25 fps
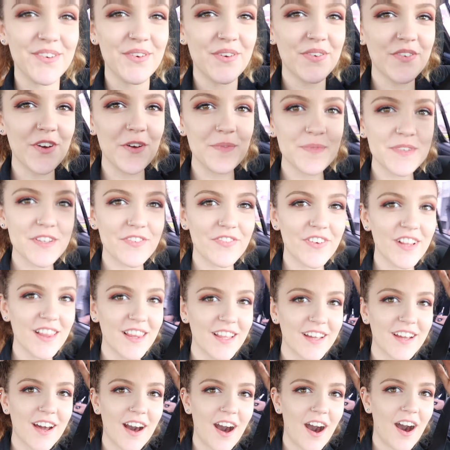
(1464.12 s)
So we've come to fill
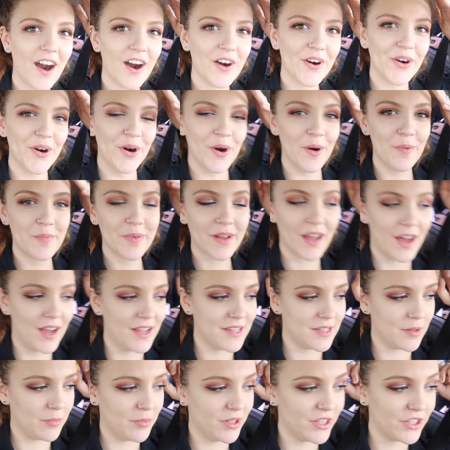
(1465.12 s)
the car up.
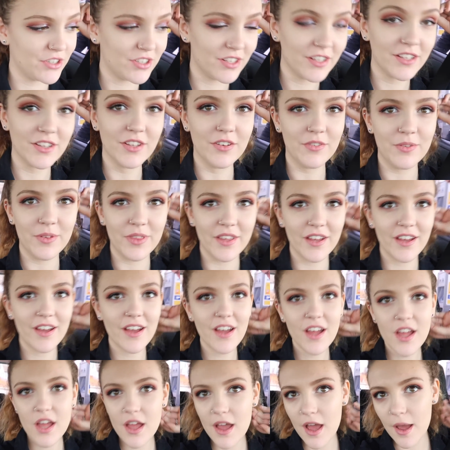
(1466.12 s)
Guys, I'm literally in love with
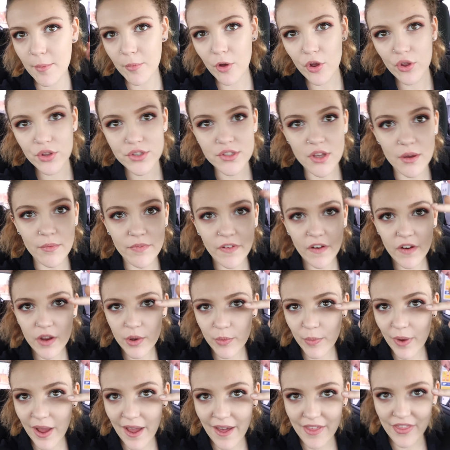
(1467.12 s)
it. Also, I'm very
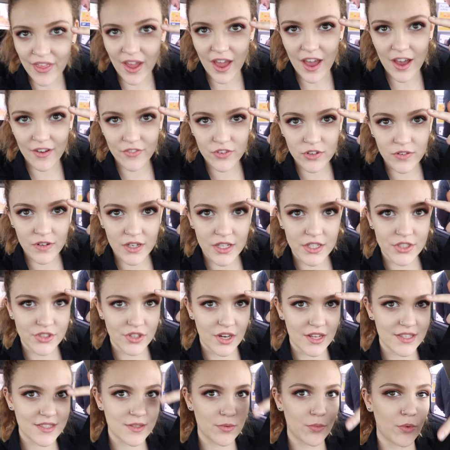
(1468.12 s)
aware that I haven't really
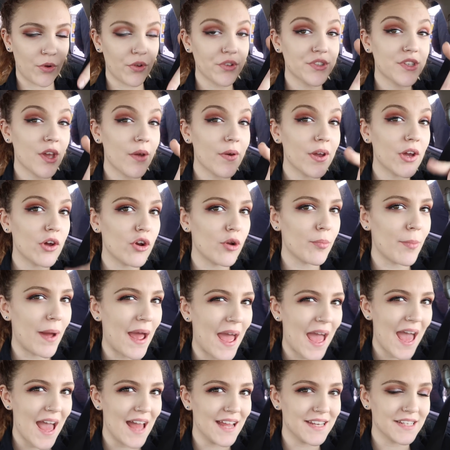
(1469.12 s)
addressed what's going on in my
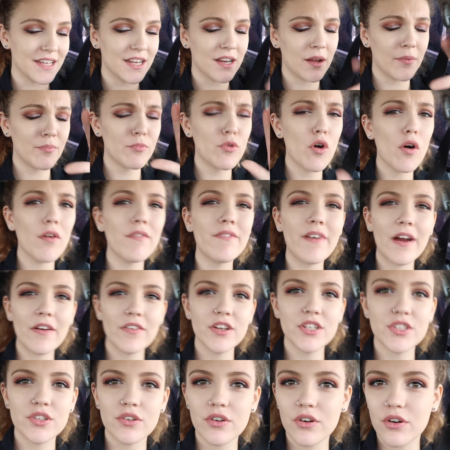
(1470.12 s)
head, and I'm not
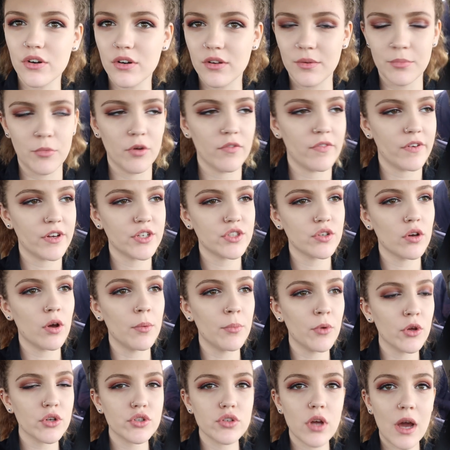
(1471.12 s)

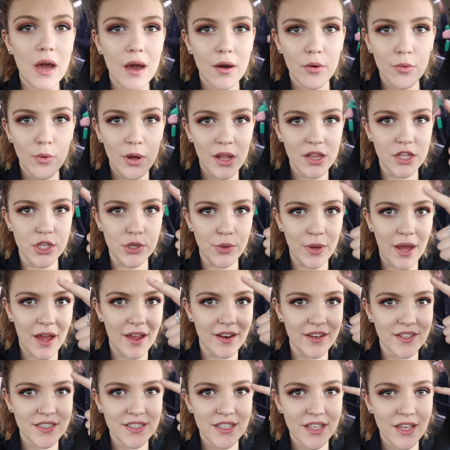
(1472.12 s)
sure how well you
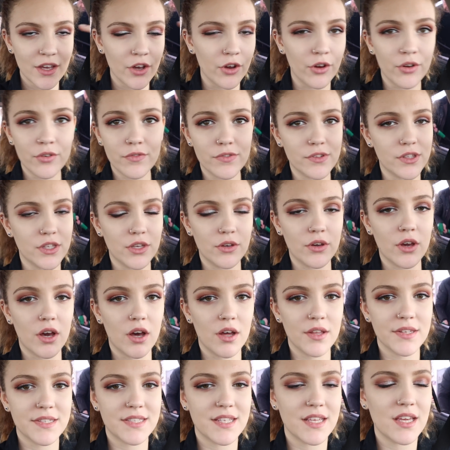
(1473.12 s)
can see it. Hopefully you
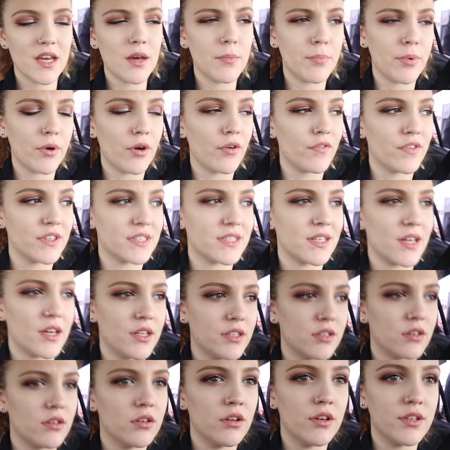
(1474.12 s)
can't see it, but obviously I
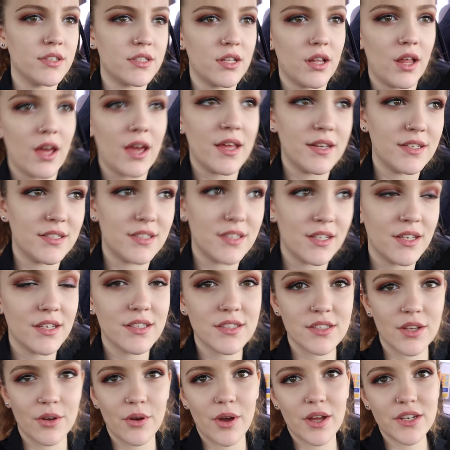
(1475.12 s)
don't know until I edit
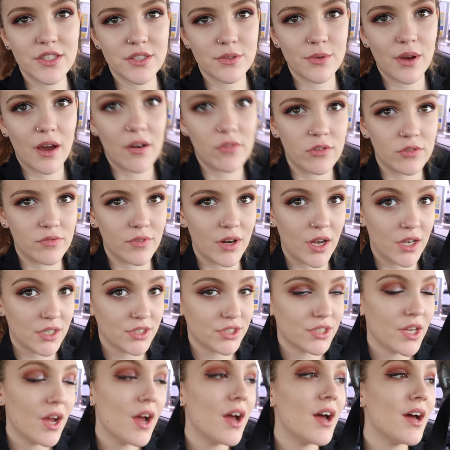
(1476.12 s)
it, so I do have a
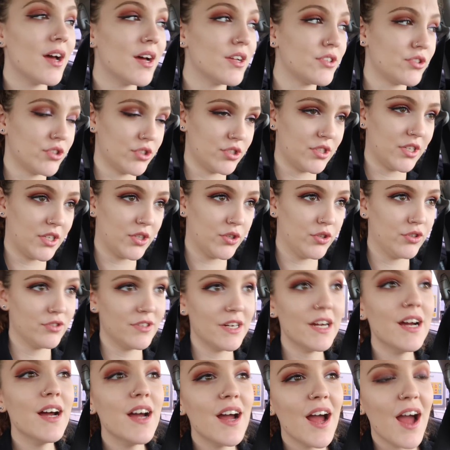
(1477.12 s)
rash. Just ignore
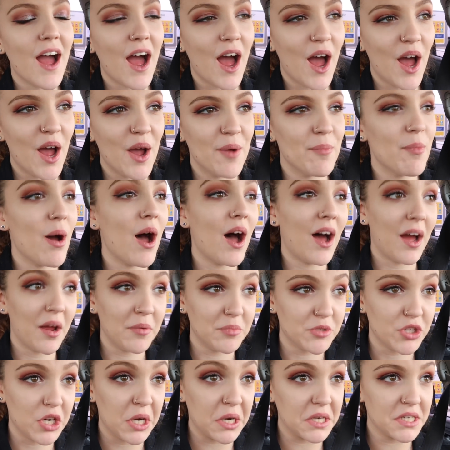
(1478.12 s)
it.
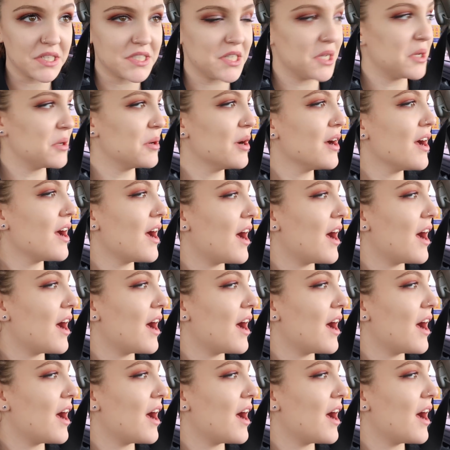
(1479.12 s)
I'm trying to.